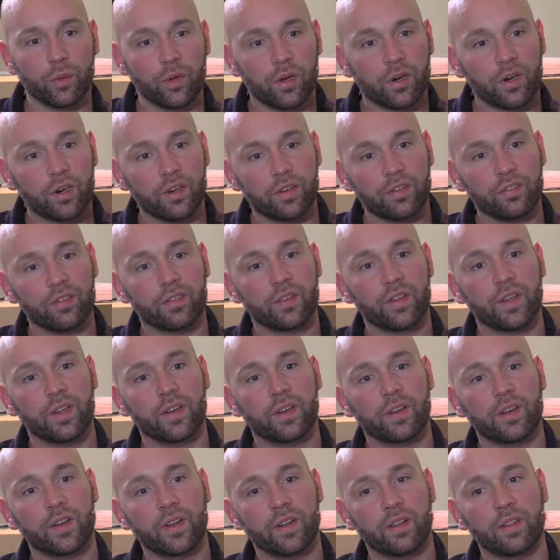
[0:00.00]
arts,
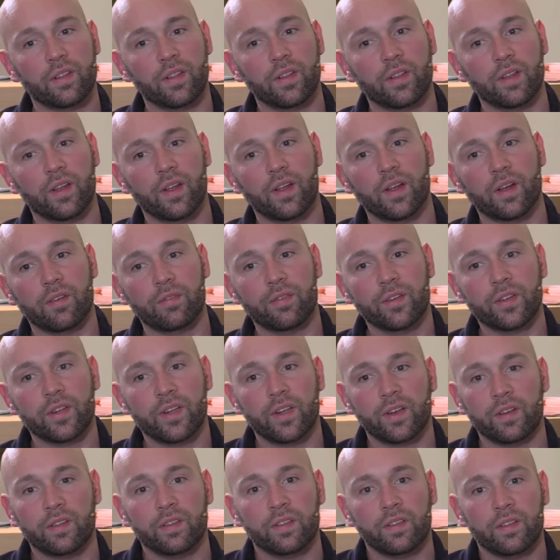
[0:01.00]
that I feel
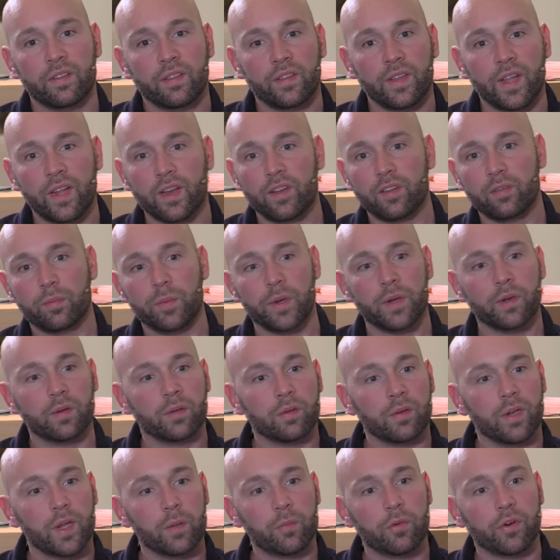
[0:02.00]
that has
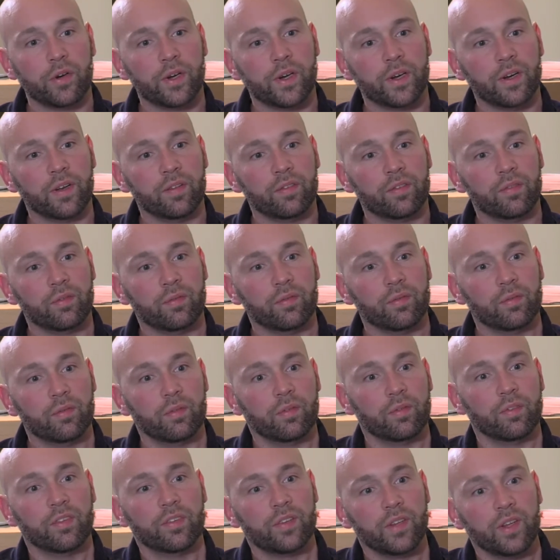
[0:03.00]
been liberated
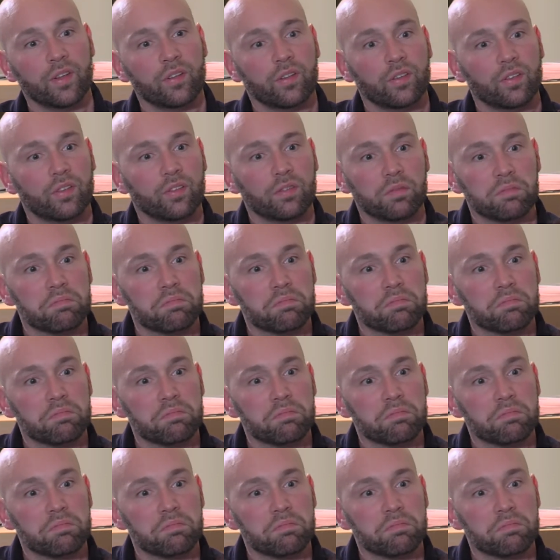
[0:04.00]
since